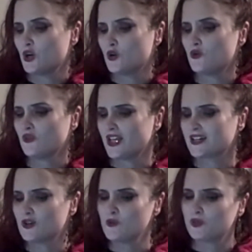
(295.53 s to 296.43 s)

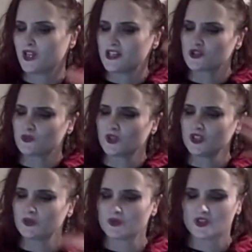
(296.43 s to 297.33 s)
who placed
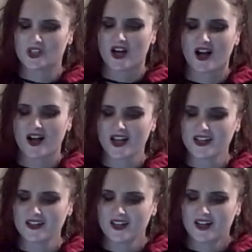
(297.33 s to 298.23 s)
really, really
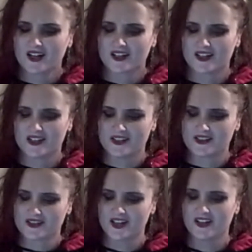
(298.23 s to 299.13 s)
high,
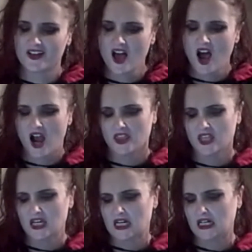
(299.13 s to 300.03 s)
because I
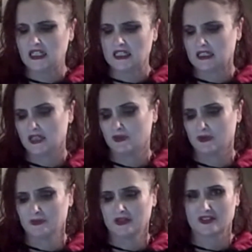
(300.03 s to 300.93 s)
think Heidi and I
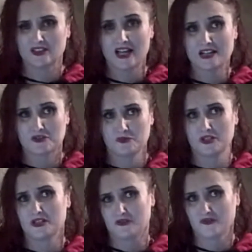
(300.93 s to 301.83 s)
were among the last
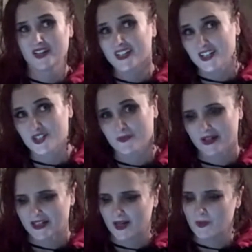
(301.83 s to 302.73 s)
ones to finish,
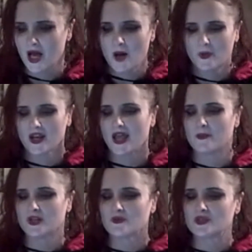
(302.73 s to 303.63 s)
but
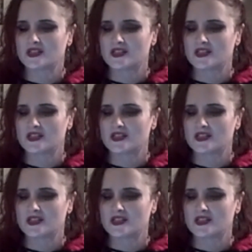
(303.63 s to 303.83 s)
hey, but it was